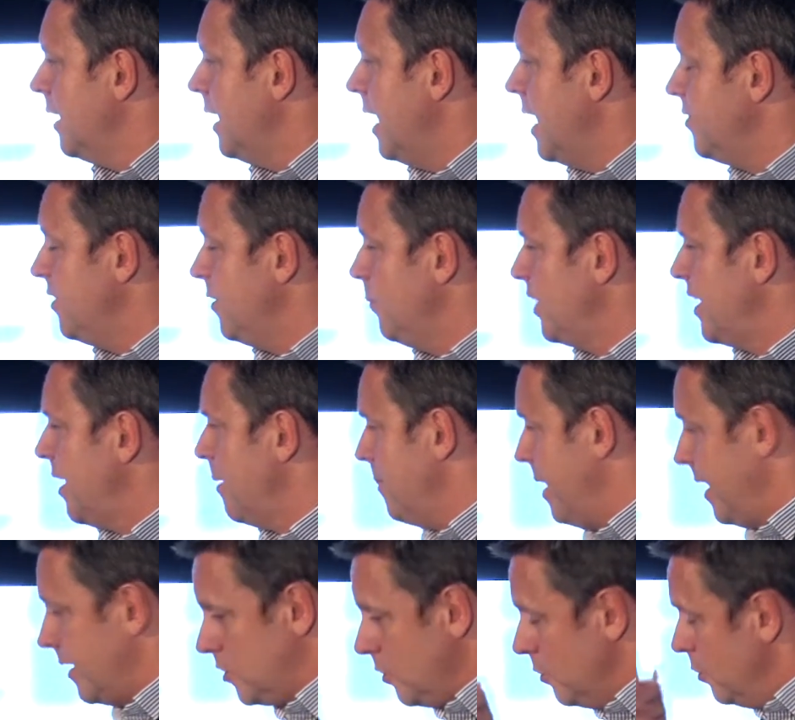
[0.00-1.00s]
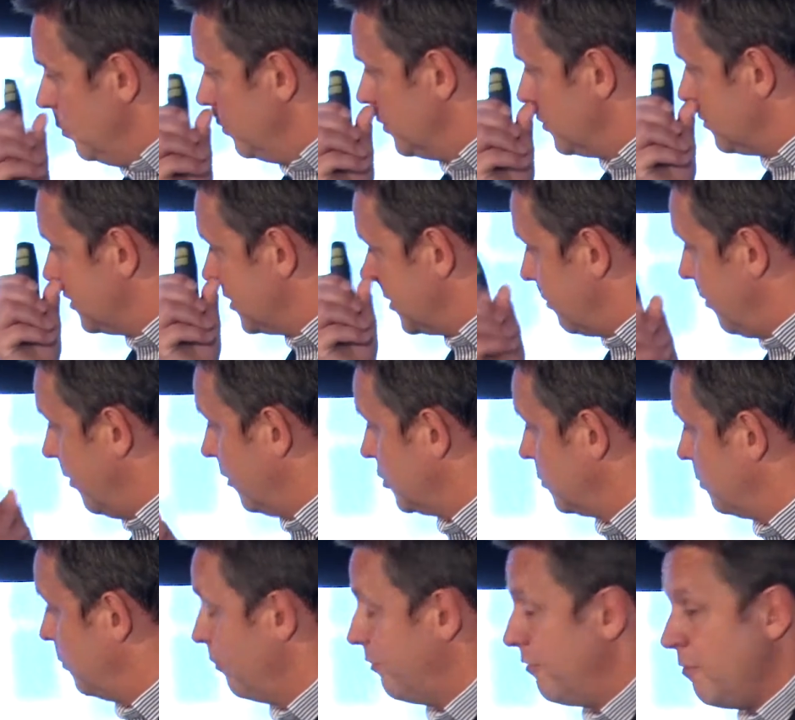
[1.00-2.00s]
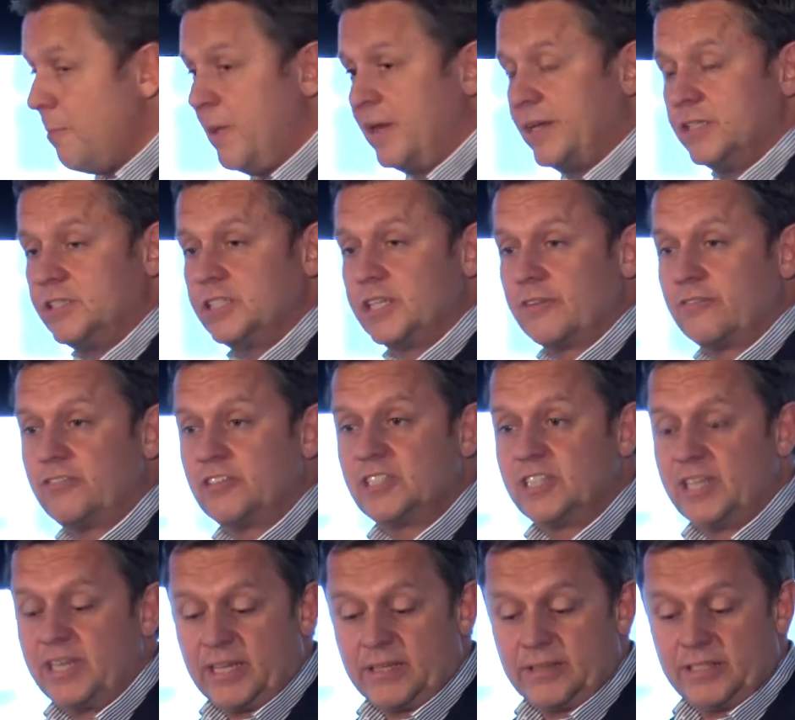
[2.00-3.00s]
And then we come back to who is responsible for managing fatigue,